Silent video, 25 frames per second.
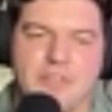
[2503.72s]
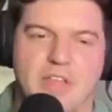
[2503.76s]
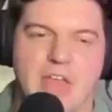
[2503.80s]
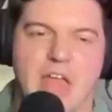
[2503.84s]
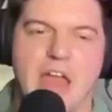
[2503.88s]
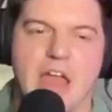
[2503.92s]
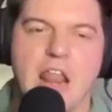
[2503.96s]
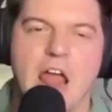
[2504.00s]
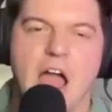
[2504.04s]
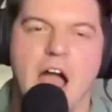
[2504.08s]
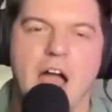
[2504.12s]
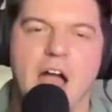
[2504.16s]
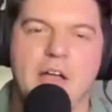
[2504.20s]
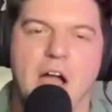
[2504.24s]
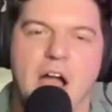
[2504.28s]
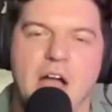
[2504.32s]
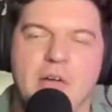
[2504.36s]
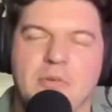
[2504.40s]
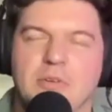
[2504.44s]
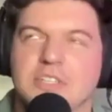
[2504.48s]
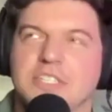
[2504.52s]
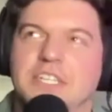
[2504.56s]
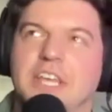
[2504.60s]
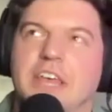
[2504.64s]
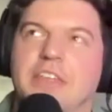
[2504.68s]
And I
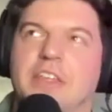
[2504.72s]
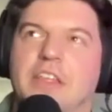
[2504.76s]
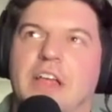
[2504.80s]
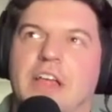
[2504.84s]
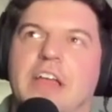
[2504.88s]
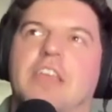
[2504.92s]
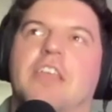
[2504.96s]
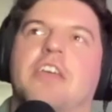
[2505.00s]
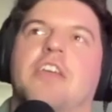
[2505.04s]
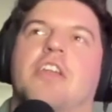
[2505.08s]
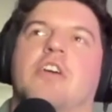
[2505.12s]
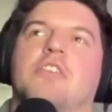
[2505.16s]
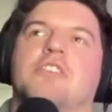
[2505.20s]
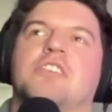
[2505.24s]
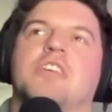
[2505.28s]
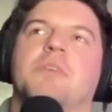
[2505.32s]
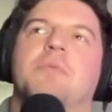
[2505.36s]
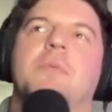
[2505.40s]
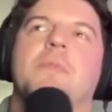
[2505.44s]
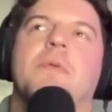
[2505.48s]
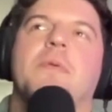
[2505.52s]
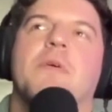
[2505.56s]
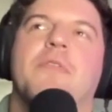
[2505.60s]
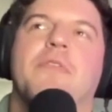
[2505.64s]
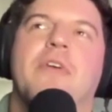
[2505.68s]
will say that, some
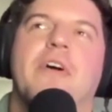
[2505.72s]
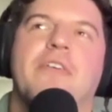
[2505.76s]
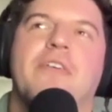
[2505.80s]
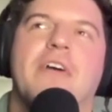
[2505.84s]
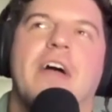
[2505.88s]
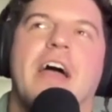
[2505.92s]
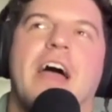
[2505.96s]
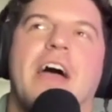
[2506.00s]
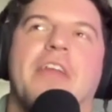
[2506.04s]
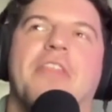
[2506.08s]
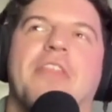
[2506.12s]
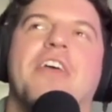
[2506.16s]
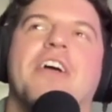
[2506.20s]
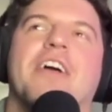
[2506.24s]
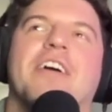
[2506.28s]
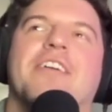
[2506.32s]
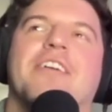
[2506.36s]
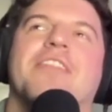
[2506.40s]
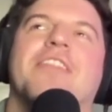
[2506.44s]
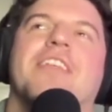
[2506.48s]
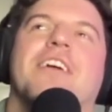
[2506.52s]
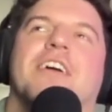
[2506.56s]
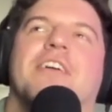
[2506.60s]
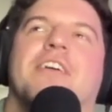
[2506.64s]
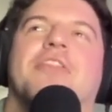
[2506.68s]
people have had their
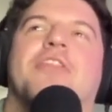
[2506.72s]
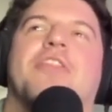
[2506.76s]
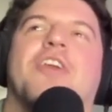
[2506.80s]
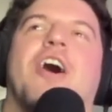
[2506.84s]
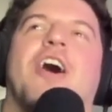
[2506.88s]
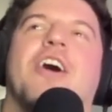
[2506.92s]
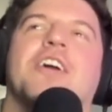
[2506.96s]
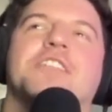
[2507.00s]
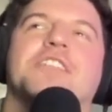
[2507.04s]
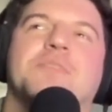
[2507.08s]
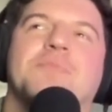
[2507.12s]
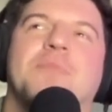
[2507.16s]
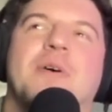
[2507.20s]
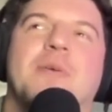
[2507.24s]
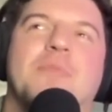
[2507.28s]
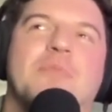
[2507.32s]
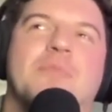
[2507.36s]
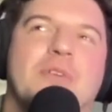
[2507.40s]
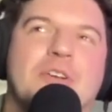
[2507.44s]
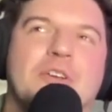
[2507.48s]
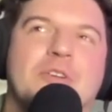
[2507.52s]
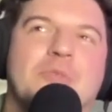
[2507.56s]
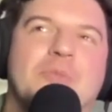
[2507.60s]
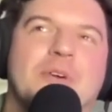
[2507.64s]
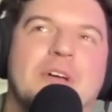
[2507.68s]
thoughts about
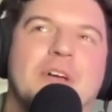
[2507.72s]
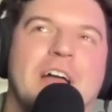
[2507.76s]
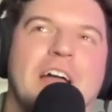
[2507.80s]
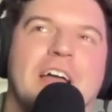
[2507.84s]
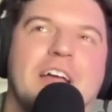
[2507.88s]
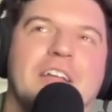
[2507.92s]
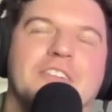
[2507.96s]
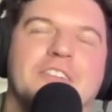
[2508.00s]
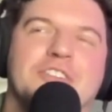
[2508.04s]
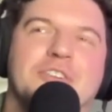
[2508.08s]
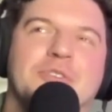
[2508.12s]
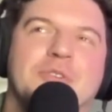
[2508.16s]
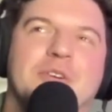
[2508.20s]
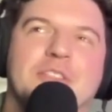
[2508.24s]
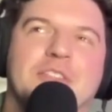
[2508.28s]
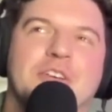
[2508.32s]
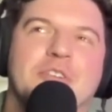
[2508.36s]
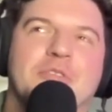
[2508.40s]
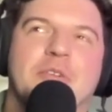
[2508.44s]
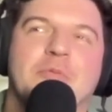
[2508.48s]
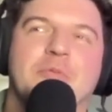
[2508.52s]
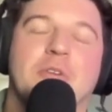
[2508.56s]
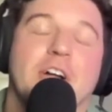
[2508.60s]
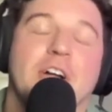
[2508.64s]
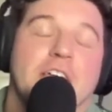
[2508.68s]
Brundle, but doing the
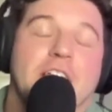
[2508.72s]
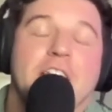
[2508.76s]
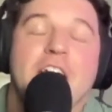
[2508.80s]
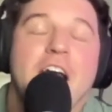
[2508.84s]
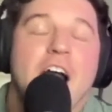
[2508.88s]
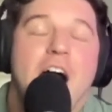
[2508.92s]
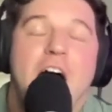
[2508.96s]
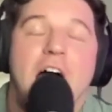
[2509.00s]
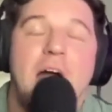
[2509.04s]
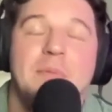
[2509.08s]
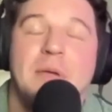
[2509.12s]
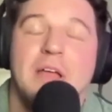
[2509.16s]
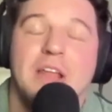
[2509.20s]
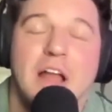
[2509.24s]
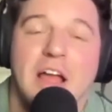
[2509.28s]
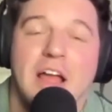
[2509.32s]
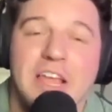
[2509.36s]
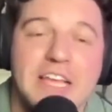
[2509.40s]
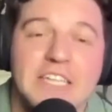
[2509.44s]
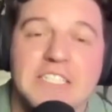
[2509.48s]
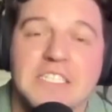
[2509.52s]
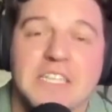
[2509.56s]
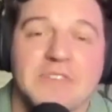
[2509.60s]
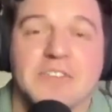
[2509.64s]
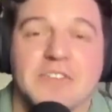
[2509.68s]
grid walk. And I mean,
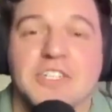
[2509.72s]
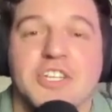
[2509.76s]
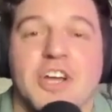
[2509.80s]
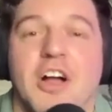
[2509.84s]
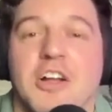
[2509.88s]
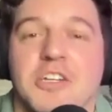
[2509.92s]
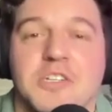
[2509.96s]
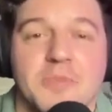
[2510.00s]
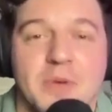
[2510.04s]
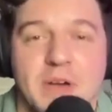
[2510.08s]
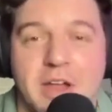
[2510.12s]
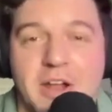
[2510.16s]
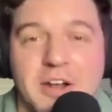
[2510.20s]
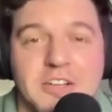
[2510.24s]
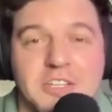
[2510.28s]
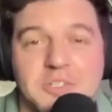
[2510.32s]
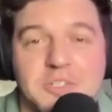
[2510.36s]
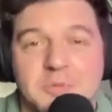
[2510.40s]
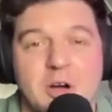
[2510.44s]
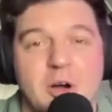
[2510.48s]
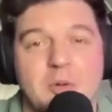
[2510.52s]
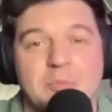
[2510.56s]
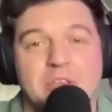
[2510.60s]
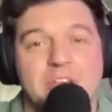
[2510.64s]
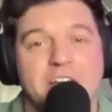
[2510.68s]
he's even talked about it as
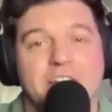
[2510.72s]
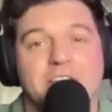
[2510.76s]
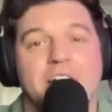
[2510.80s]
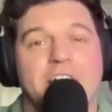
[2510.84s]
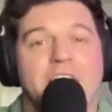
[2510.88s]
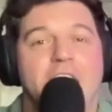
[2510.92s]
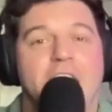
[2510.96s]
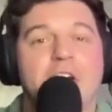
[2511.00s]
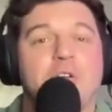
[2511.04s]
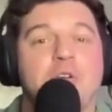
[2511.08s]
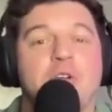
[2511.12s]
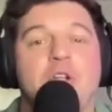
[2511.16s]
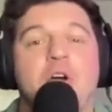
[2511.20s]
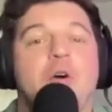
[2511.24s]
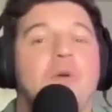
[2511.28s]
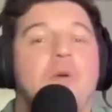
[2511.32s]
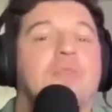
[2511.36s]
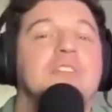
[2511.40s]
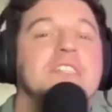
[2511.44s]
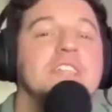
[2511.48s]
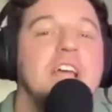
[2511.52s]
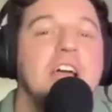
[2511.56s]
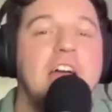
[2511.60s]
well, being like, I don't know this.